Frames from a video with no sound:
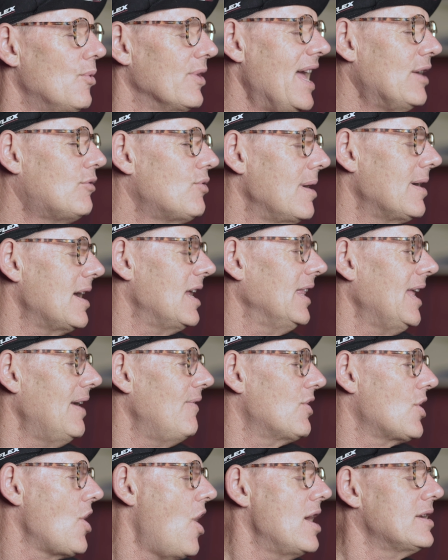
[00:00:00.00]
Well, that's where I'm going to leave
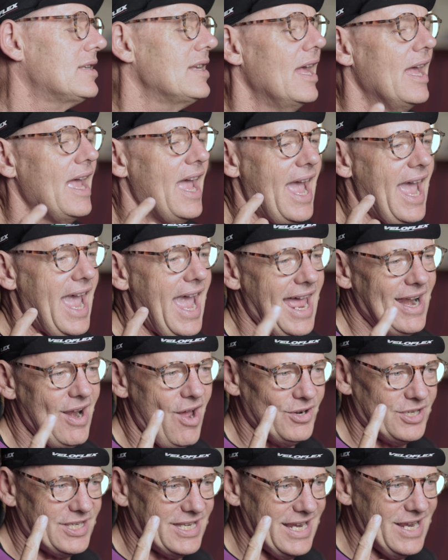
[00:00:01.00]
it, guys, and
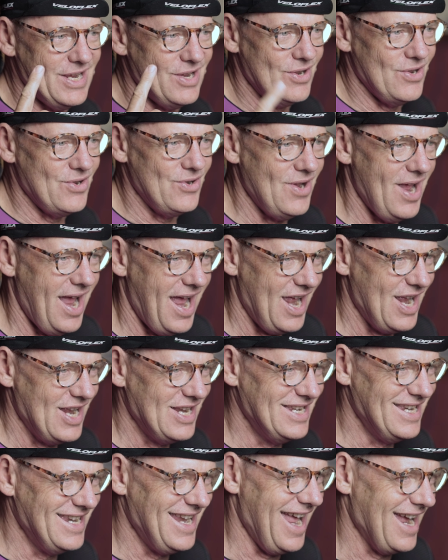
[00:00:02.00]
I'll see you
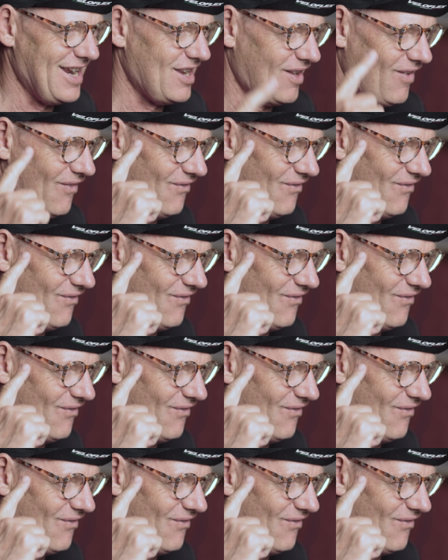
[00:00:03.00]
next